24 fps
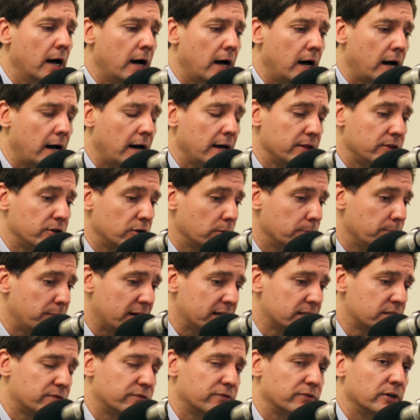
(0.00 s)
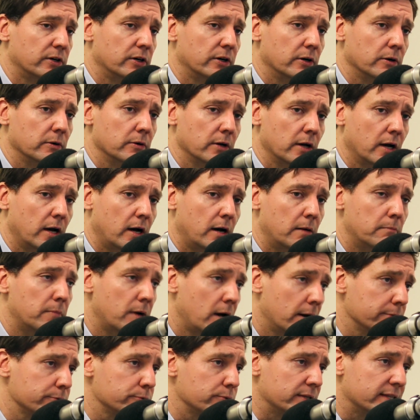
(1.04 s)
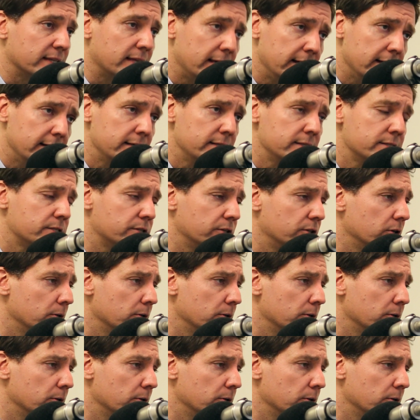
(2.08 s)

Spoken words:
There are beds for moms with kids.